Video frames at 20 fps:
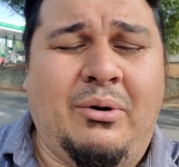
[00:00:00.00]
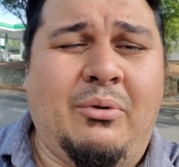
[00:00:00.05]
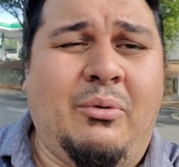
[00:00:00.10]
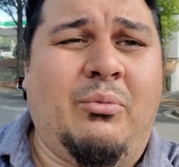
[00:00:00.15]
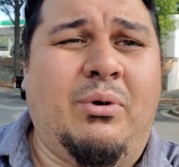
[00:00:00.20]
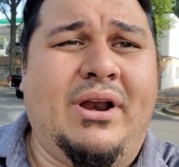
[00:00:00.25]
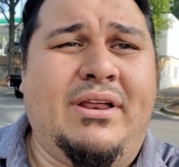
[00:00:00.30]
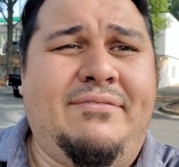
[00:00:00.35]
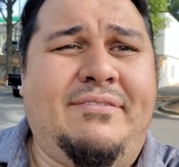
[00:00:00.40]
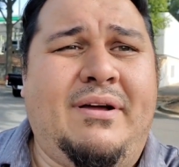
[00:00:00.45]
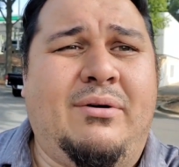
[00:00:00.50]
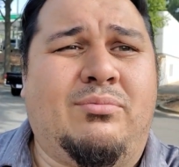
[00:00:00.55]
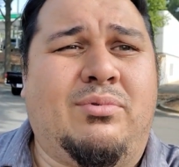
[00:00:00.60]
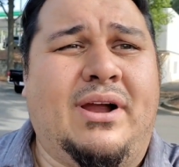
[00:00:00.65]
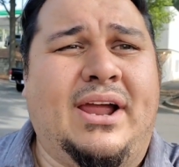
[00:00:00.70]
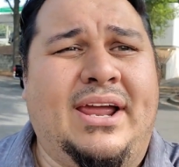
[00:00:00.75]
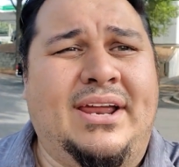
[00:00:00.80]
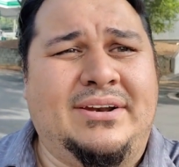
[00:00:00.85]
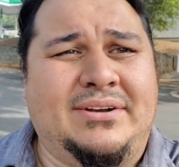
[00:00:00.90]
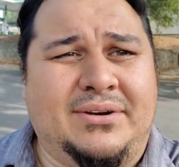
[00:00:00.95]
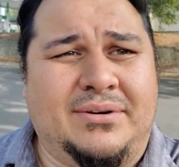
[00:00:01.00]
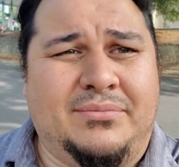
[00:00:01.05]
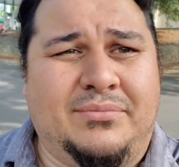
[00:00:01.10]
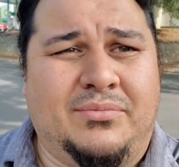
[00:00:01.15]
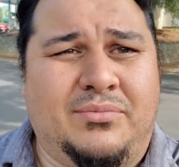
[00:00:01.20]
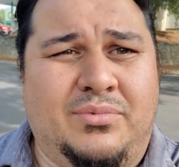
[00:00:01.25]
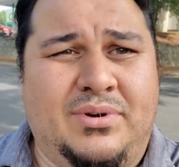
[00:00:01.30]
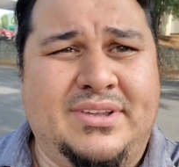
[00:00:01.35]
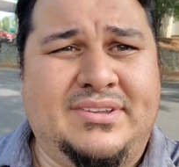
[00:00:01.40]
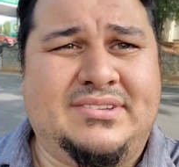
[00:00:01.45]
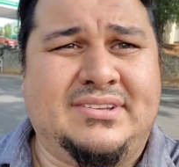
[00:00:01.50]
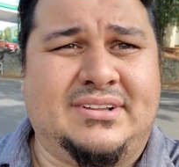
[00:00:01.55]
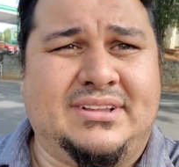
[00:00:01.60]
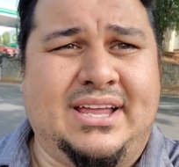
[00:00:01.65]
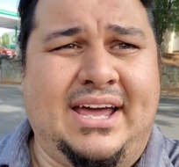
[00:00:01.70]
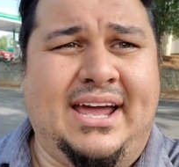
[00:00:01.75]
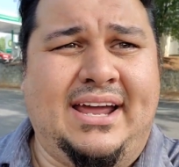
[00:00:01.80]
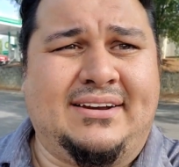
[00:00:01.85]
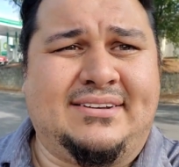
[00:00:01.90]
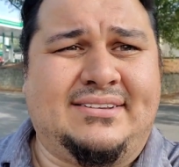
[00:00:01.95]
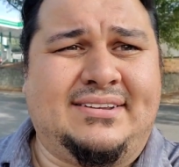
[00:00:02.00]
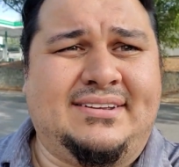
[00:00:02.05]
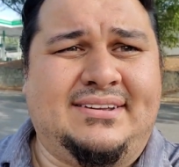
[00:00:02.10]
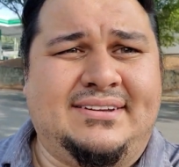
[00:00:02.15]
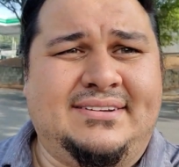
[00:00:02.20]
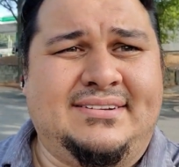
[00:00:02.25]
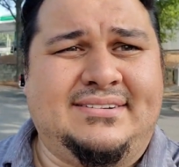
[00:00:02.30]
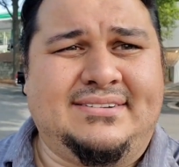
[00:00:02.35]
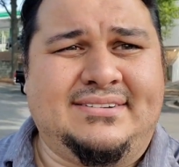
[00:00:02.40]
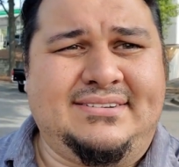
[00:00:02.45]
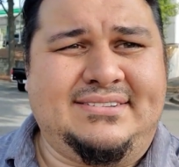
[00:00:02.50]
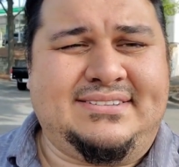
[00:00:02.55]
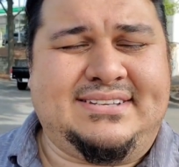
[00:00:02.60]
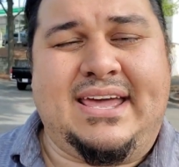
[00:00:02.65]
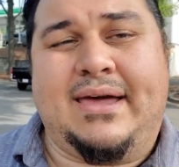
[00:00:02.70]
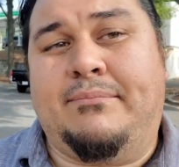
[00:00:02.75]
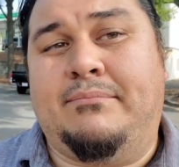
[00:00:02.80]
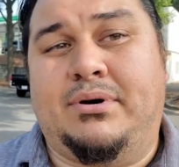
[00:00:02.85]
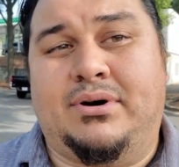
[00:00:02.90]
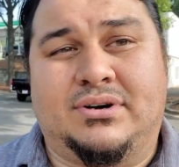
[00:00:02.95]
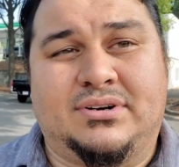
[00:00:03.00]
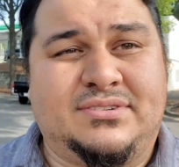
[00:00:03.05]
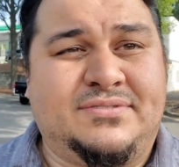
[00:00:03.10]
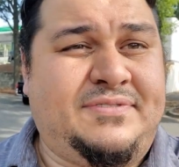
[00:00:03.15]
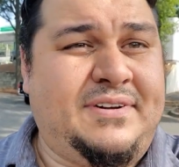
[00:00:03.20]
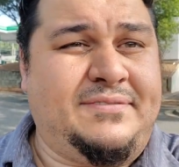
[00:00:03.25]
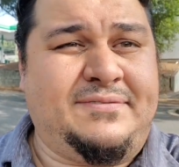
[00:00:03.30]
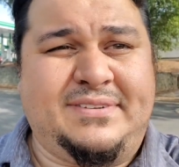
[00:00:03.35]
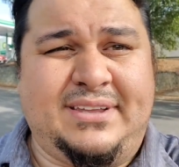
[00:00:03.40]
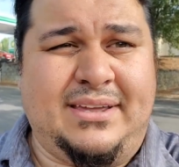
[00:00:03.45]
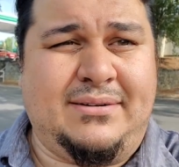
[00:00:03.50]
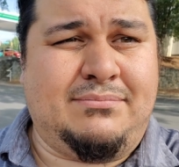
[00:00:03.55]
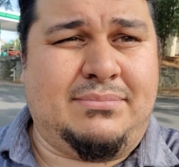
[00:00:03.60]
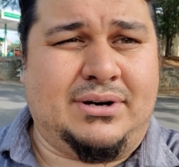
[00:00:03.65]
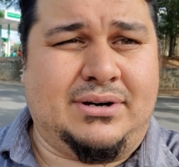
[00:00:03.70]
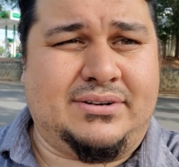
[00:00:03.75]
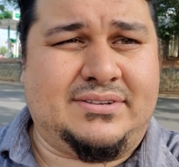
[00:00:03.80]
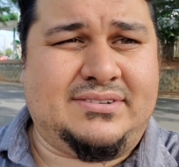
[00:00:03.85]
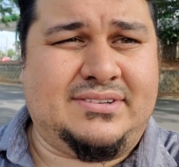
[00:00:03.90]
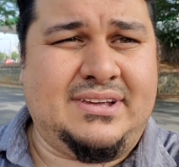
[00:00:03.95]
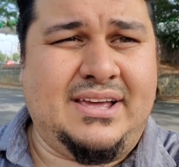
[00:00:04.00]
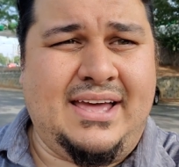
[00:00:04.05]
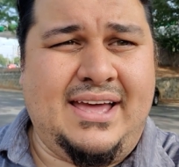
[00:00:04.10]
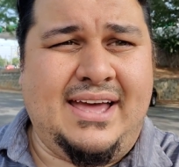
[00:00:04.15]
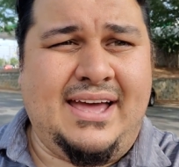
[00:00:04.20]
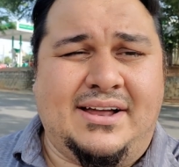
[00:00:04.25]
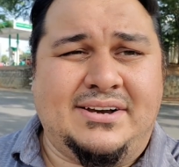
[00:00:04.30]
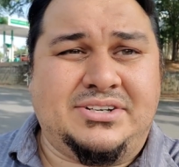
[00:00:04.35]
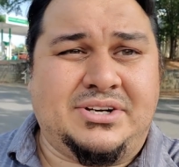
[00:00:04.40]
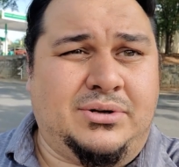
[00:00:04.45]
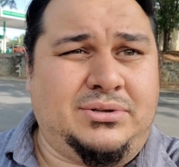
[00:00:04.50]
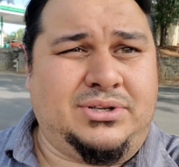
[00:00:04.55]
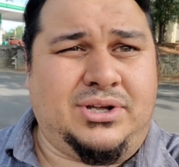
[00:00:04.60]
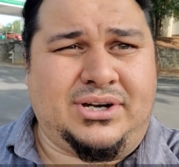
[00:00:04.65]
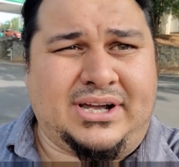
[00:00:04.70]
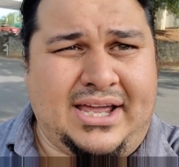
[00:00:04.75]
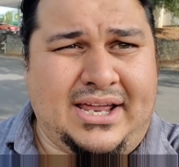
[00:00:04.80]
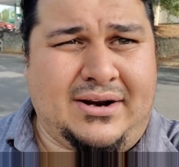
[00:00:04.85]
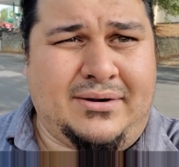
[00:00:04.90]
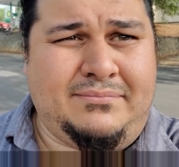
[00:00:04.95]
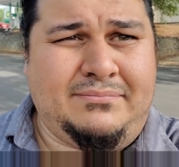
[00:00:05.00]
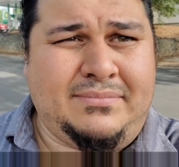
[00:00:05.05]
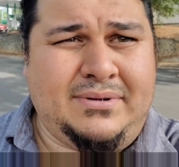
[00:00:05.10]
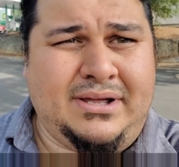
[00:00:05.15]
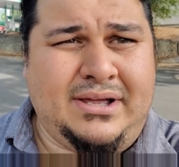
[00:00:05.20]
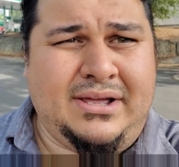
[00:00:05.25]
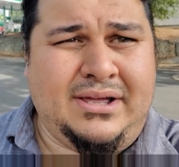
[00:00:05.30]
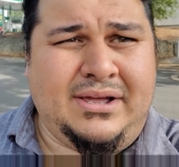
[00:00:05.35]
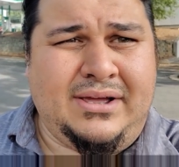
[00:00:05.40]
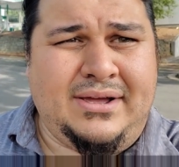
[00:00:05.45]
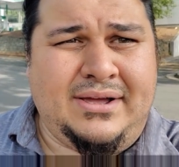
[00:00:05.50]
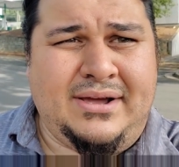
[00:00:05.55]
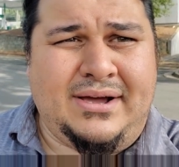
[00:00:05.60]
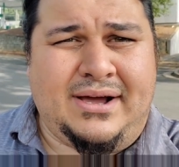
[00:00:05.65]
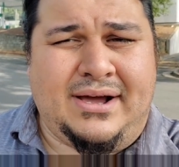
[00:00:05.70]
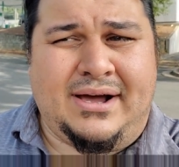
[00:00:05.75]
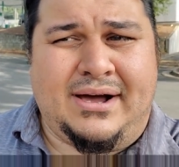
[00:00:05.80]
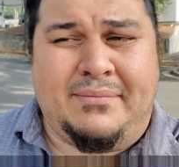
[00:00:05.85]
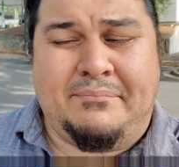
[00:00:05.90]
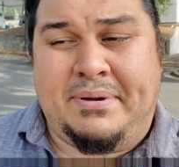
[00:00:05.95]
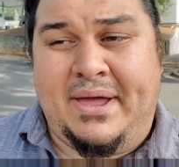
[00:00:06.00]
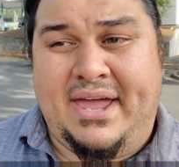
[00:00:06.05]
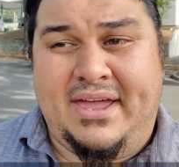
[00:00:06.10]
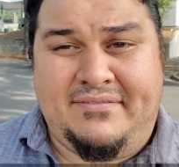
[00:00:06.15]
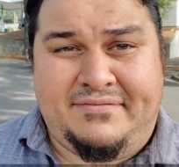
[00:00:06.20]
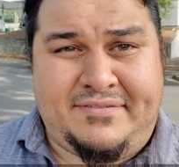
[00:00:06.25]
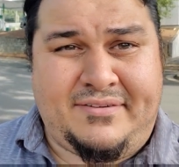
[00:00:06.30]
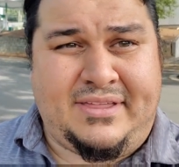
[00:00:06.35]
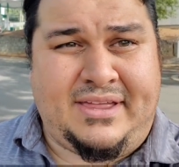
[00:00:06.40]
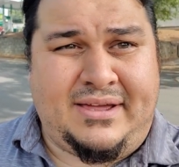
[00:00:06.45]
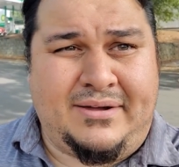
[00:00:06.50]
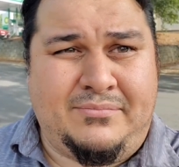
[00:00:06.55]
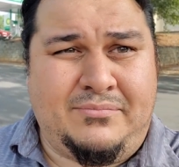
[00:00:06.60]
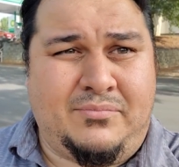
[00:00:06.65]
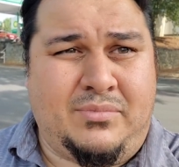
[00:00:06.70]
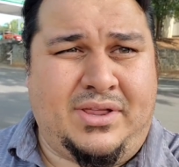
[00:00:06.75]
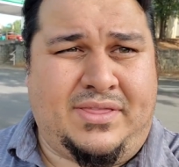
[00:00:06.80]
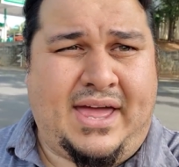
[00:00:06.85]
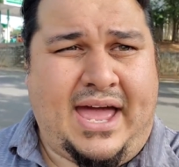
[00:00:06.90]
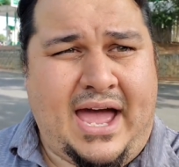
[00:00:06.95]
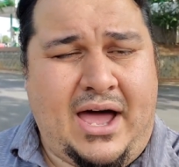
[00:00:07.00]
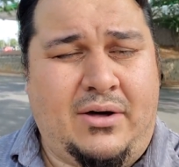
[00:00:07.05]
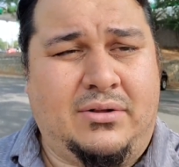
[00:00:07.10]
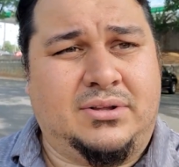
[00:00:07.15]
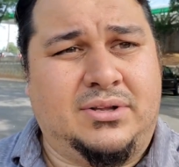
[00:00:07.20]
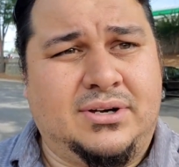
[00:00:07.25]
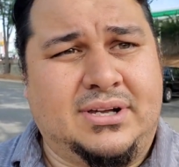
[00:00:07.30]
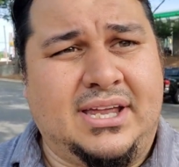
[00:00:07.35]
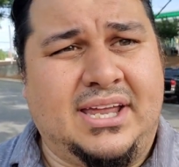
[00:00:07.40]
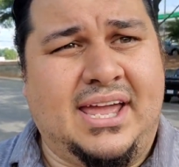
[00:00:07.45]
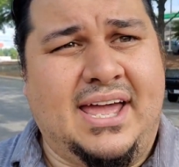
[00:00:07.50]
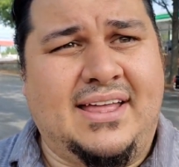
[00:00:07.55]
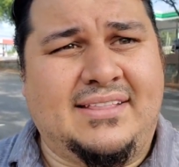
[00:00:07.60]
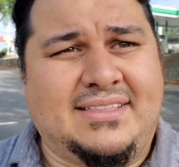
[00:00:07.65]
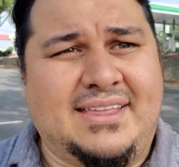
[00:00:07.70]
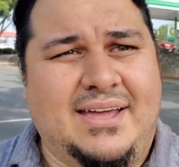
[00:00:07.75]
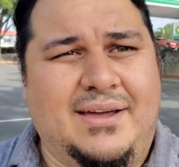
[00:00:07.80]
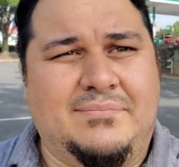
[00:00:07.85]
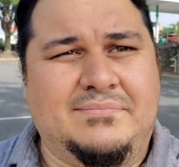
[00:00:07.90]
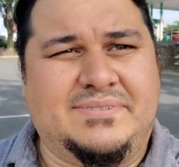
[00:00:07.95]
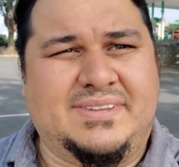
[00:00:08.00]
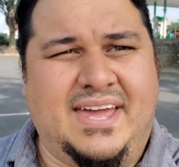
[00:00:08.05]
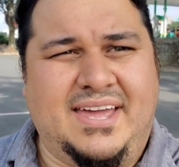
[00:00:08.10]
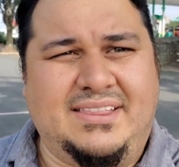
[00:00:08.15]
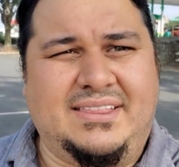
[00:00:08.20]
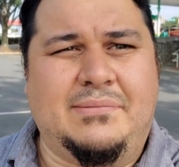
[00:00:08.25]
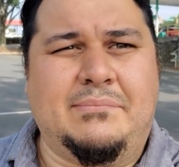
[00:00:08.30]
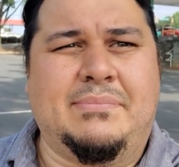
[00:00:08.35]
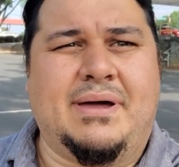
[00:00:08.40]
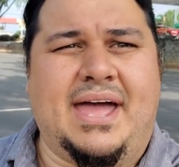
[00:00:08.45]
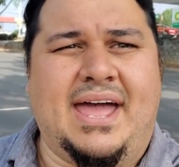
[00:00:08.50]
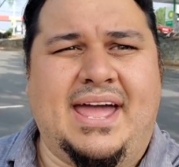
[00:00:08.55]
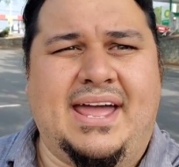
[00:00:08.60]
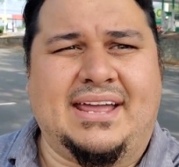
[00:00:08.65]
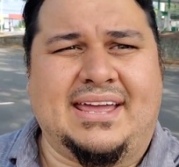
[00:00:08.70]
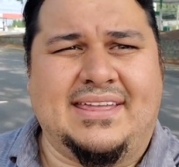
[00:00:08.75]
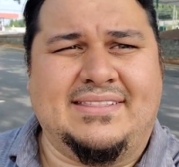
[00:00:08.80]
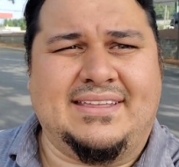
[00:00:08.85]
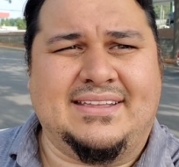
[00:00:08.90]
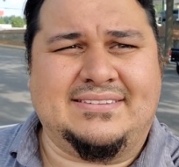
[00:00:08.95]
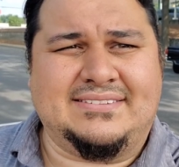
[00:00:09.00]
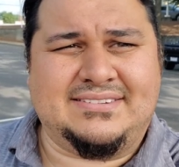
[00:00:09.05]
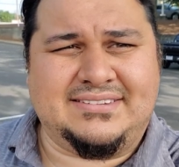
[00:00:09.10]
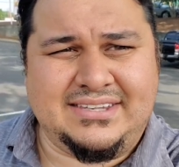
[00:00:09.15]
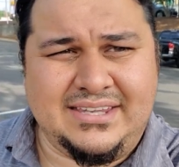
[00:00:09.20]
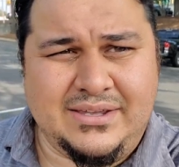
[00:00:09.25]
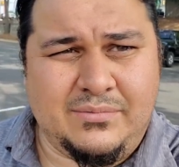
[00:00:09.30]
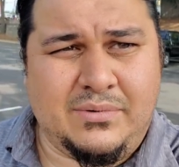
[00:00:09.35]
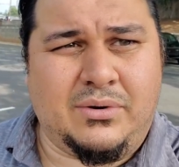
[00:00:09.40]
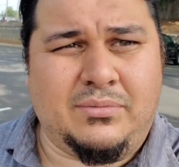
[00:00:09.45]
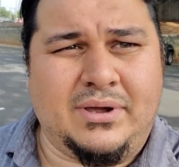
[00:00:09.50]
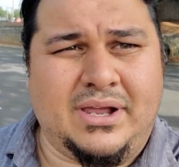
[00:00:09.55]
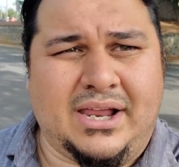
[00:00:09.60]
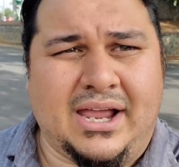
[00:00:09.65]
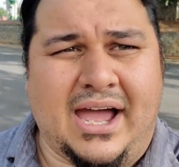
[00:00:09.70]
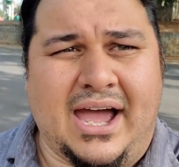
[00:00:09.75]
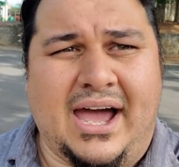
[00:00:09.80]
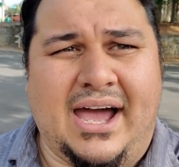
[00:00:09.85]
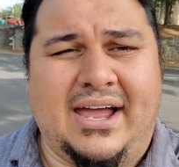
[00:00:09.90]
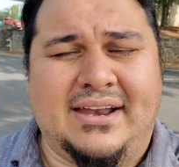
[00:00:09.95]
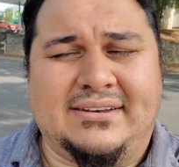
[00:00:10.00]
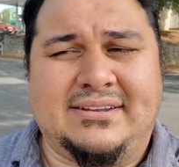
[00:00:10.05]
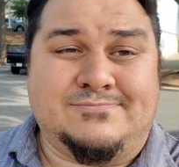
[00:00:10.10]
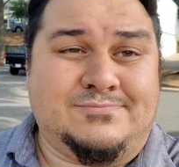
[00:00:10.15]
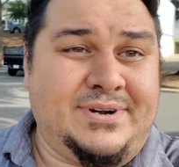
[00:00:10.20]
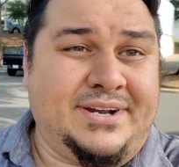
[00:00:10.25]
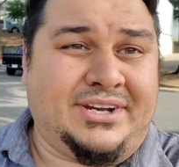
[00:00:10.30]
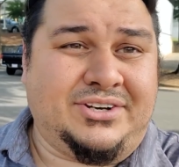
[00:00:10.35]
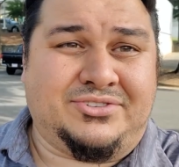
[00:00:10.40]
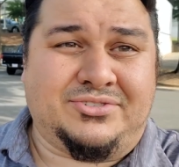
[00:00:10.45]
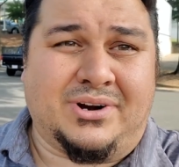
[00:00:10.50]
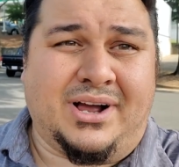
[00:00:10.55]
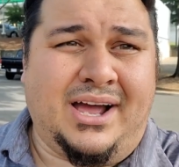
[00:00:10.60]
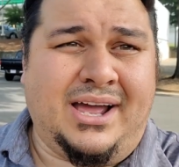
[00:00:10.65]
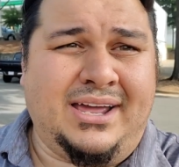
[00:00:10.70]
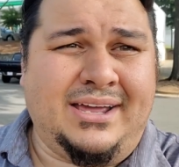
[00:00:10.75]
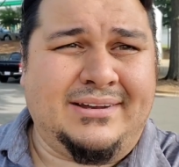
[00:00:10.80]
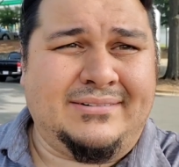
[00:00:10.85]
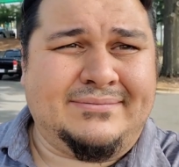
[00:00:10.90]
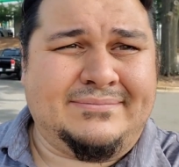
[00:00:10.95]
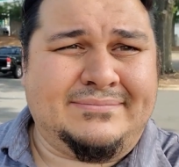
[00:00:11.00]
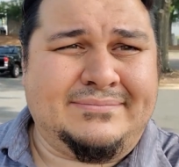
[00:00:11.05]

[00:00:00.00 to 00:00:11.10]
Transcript: what if at random we select ten books, fifteen books, don't look at them, Uh, pay for them without looking at them, take them back, and then see what we got. We can try it,